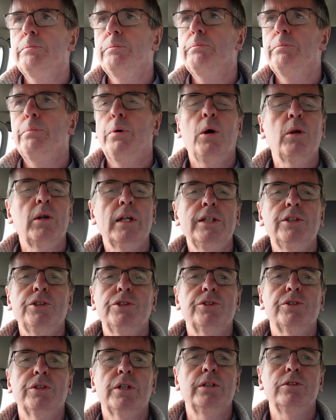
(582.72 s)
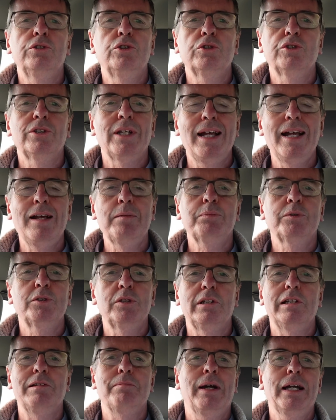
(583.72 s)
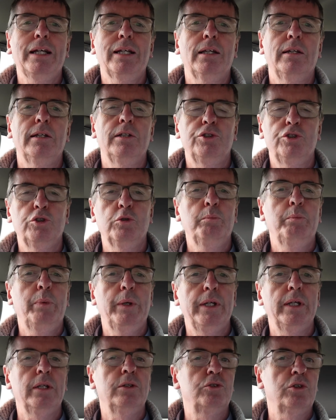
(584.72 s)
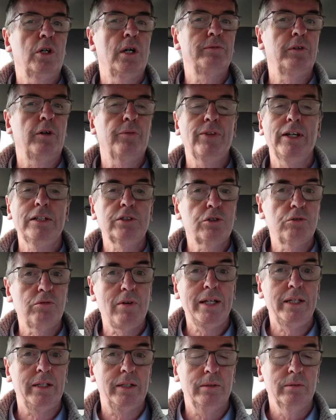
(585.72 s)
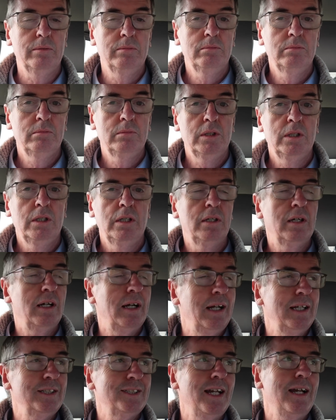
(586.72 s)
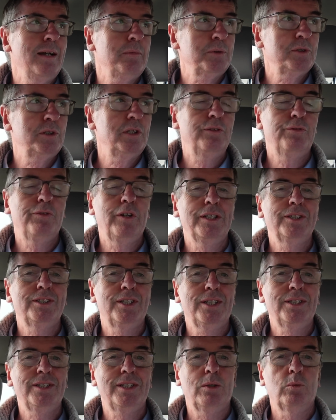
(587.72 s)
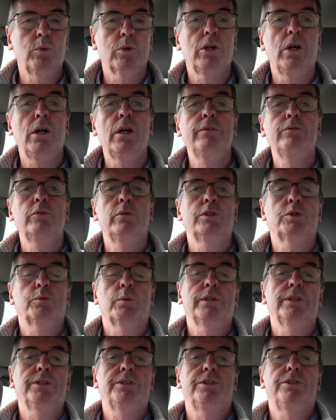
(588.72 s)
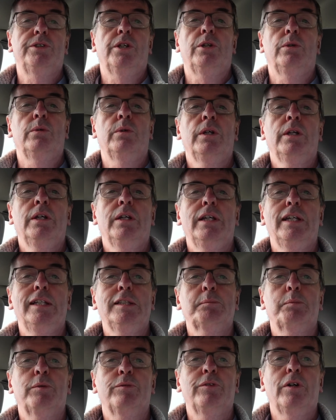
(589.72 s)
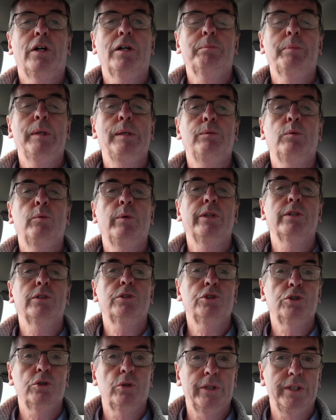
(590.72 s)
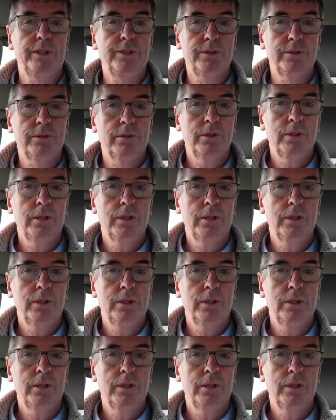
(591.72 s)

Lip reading: polished and just absolutely immaculate, jump in it and drive off. That's great. It's absolutely fantastic. What I've always wanted to do is provide people with a choice.